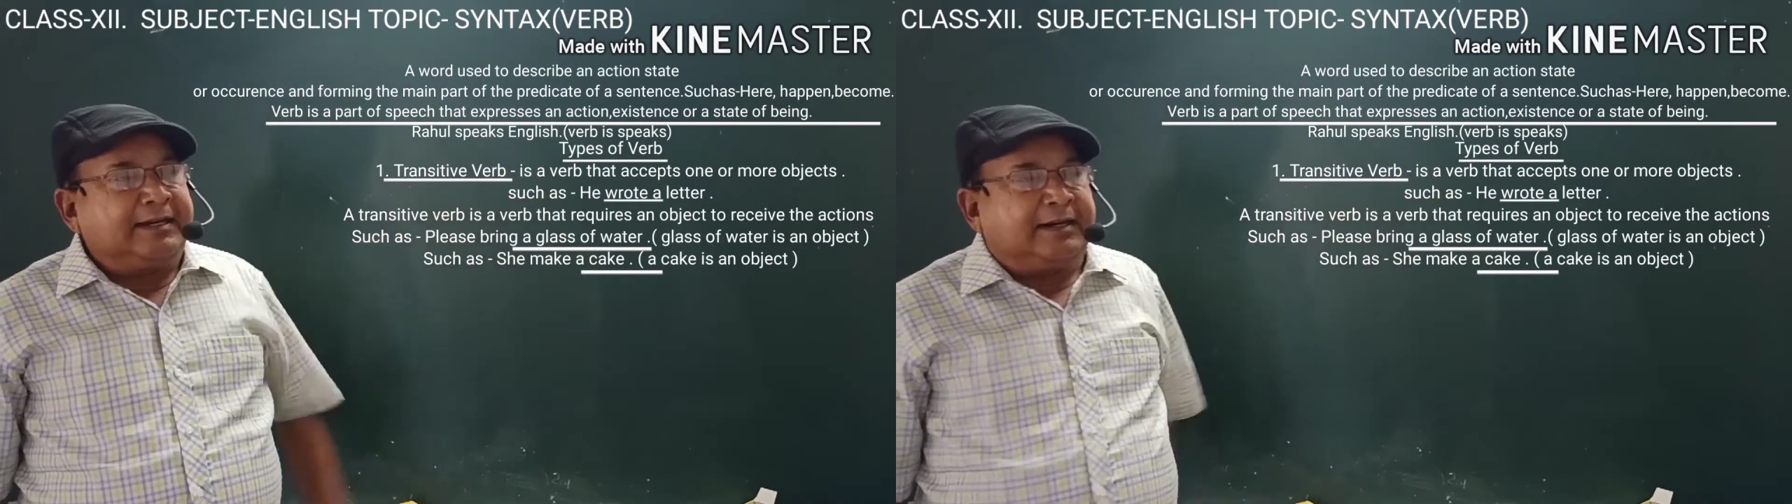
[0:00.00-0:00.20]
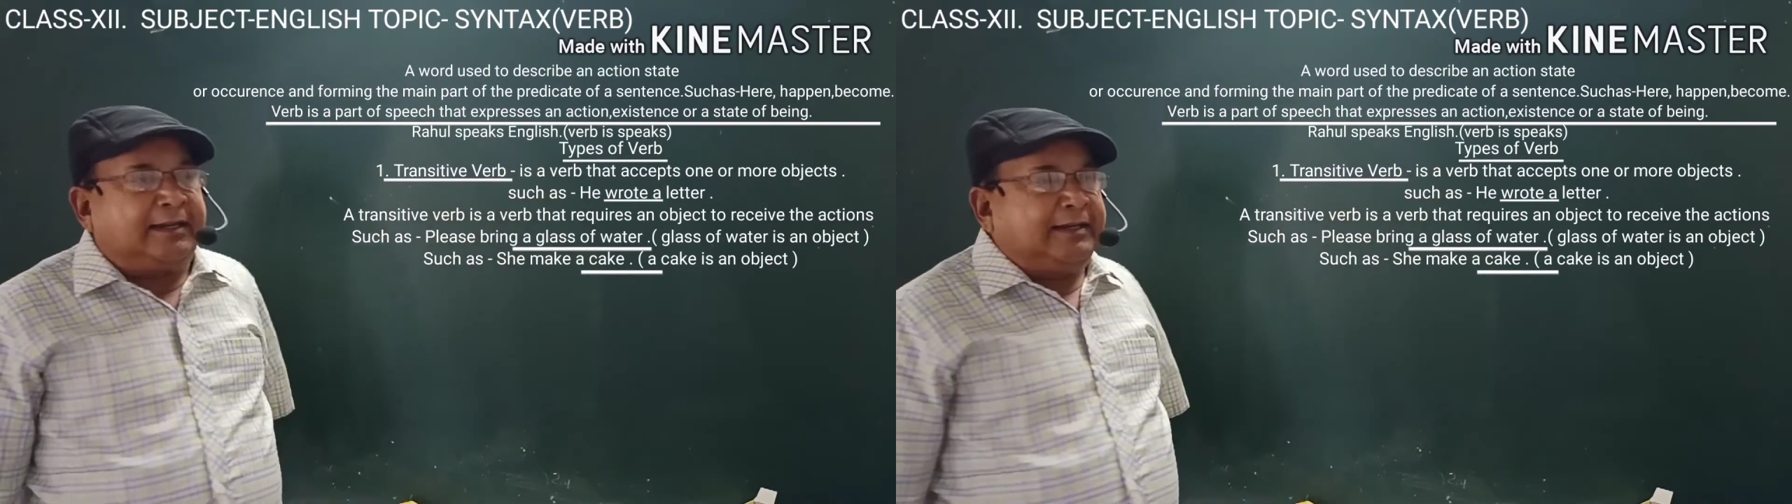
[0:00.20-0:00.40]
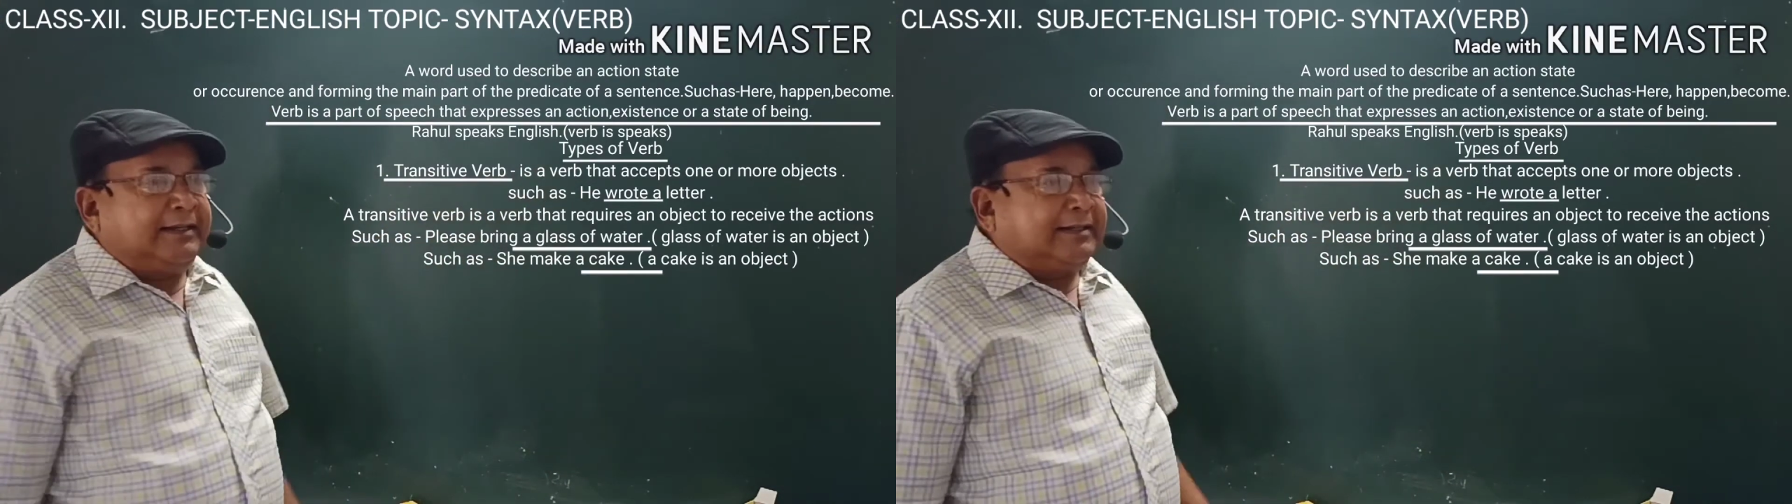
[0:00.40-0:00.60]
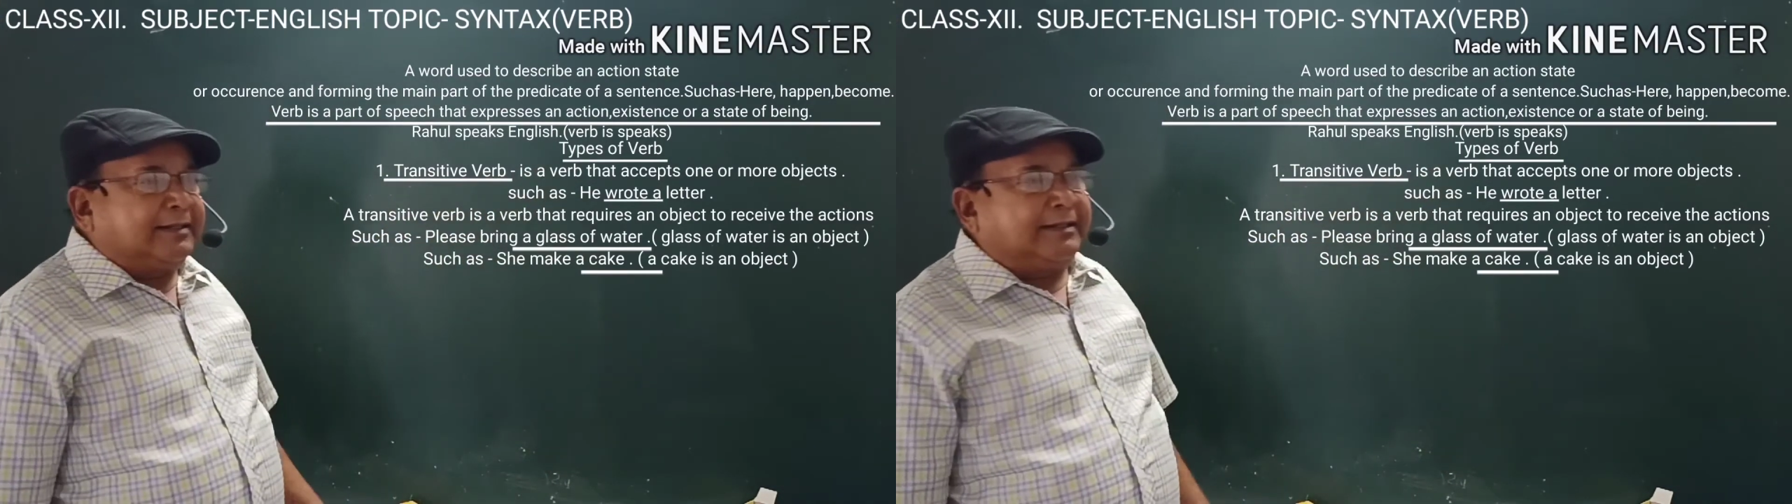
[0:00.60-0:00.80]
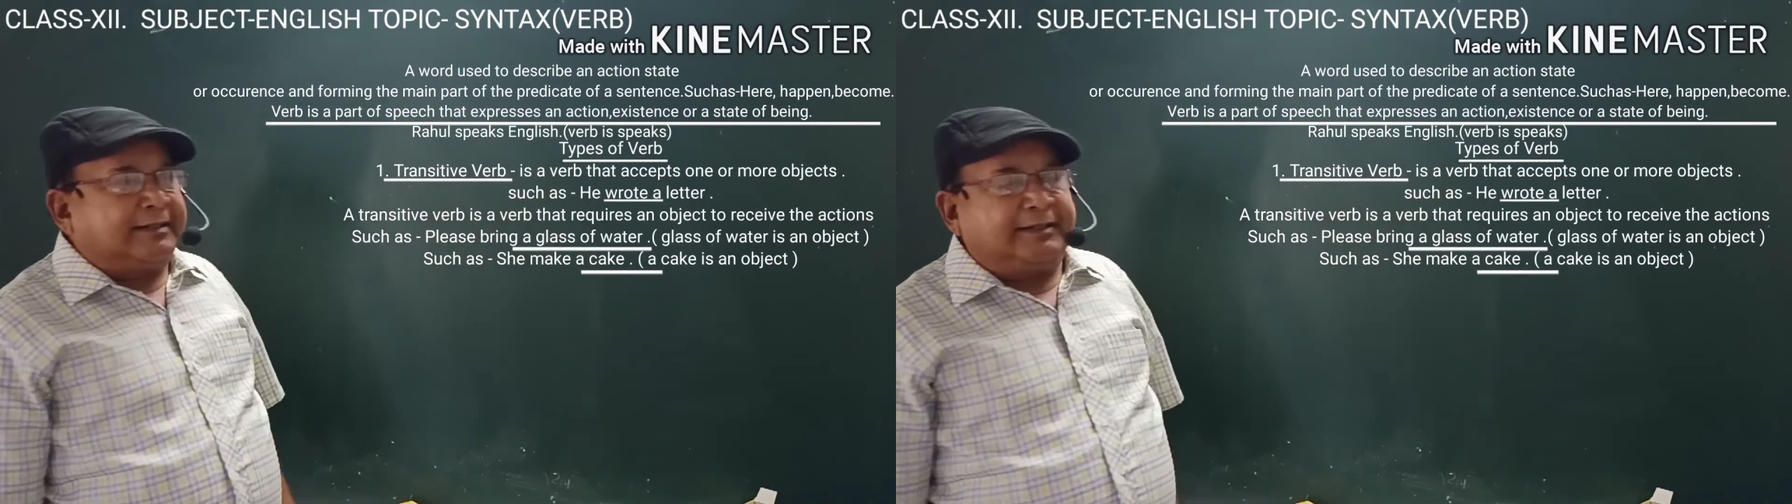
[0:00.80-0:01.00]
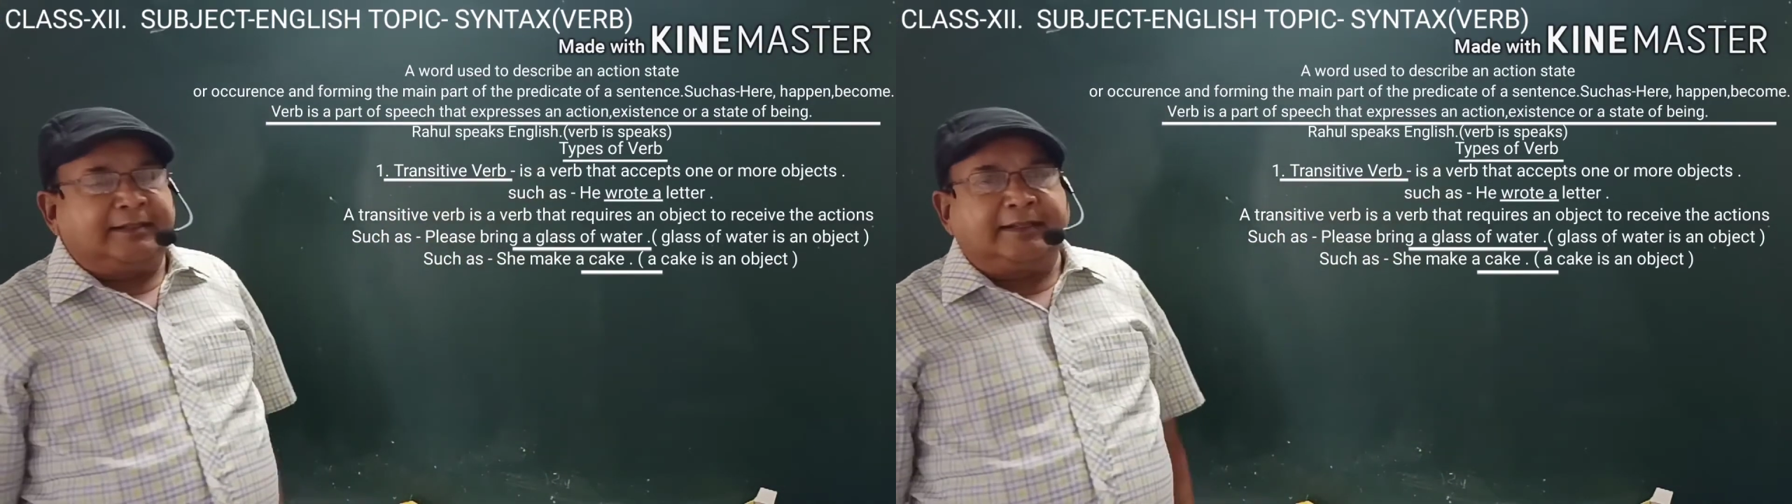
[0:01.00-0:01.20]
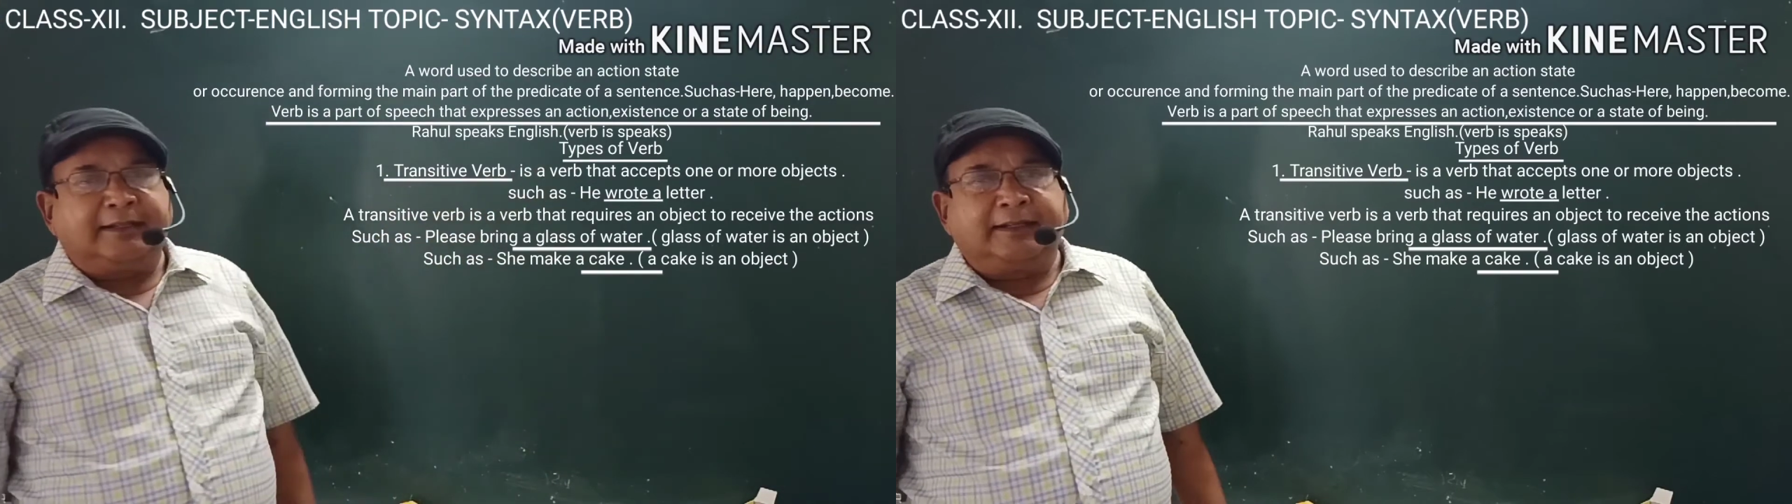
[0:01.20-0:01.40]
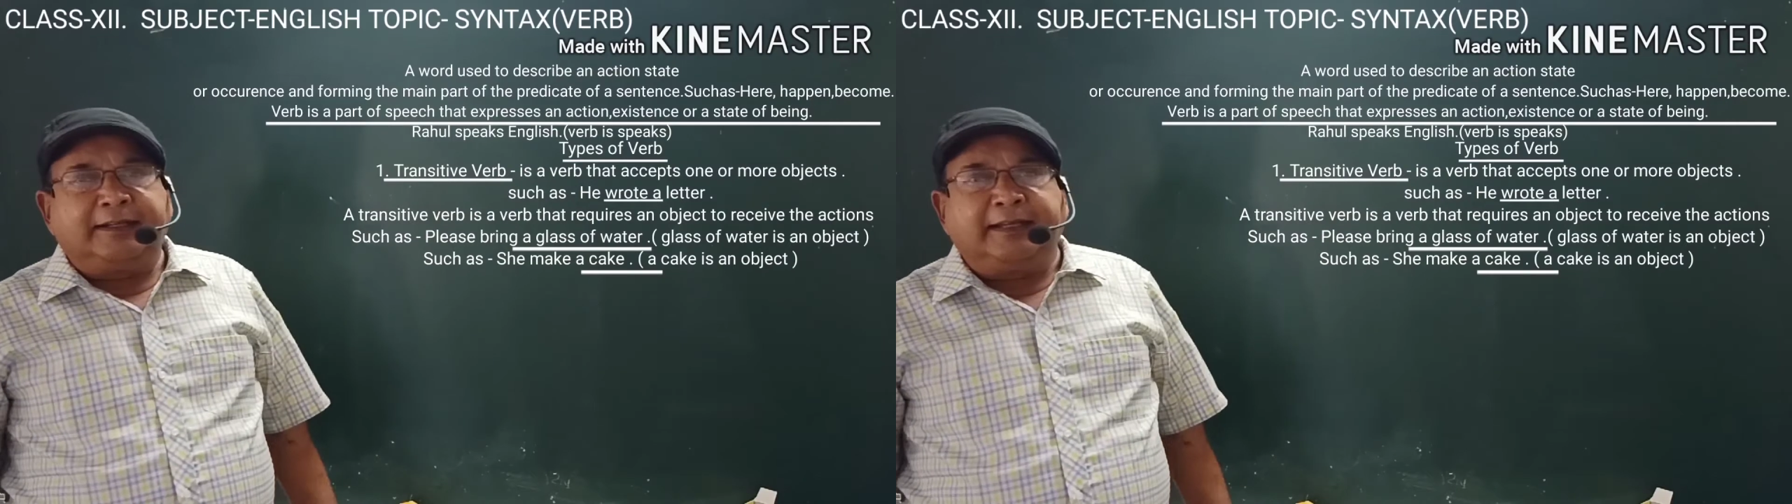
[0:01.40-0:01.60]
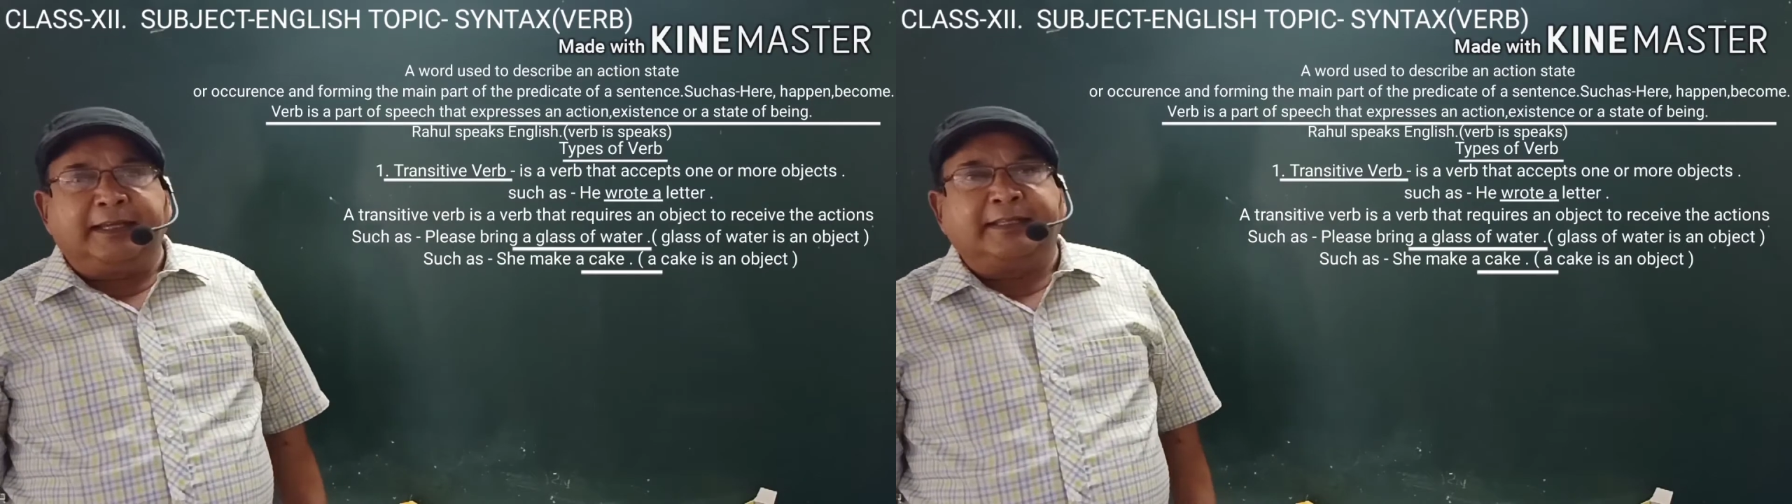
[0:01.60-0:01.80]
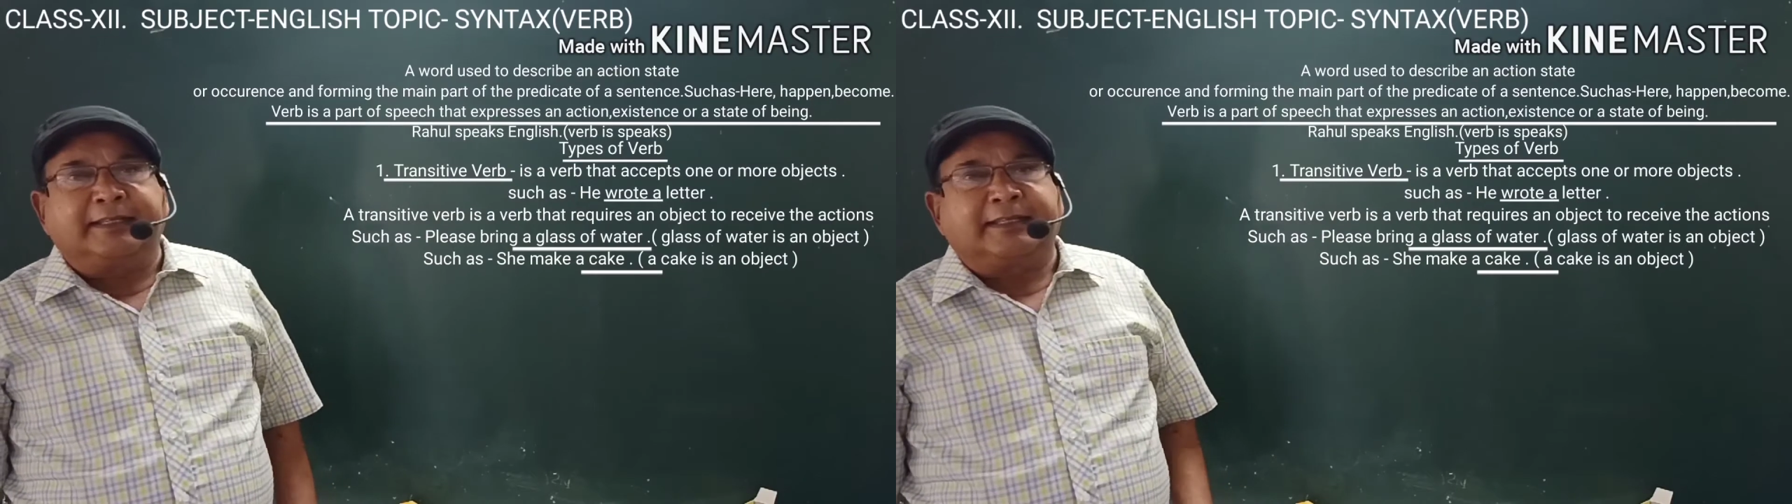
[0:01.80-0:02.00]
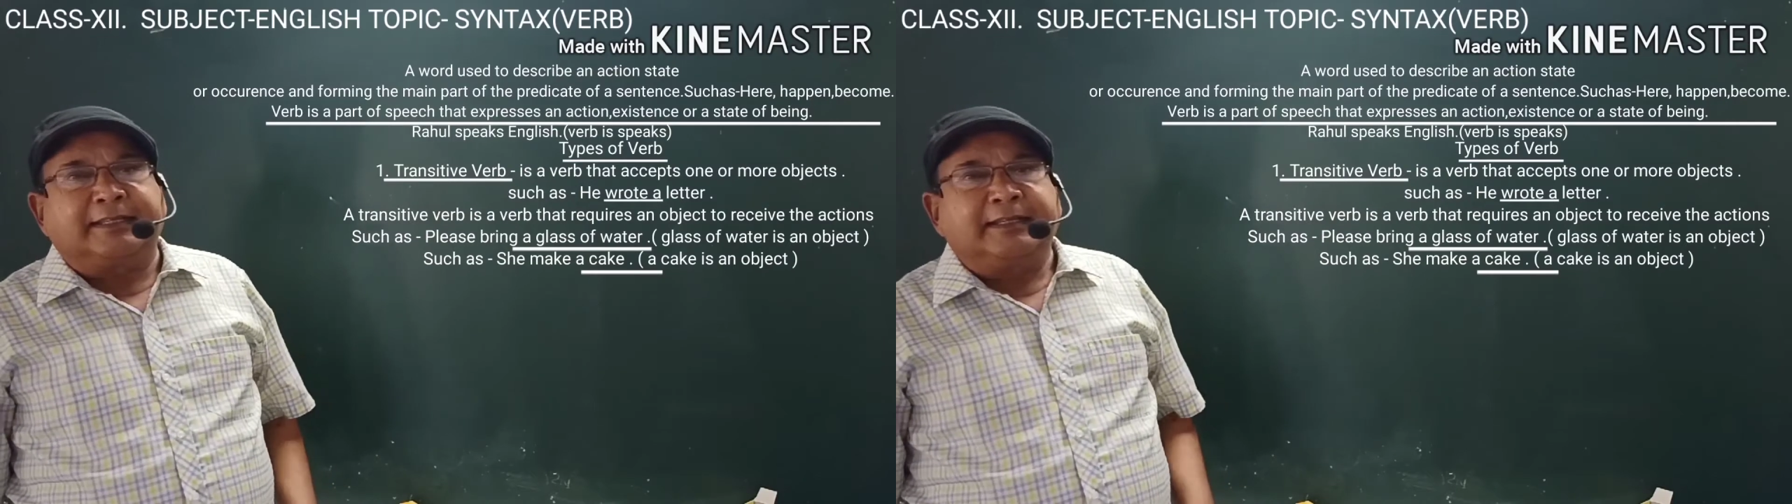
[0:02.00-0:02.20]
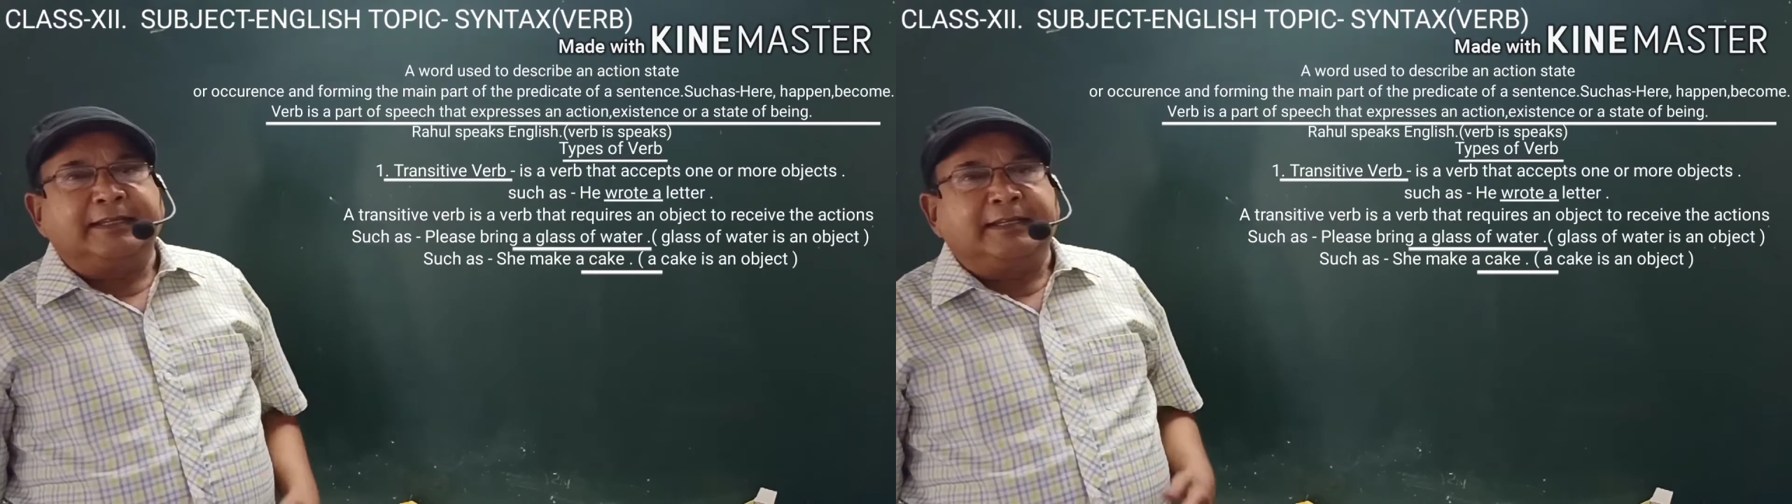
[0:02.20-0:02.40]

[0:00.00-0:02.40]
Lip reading: a letter is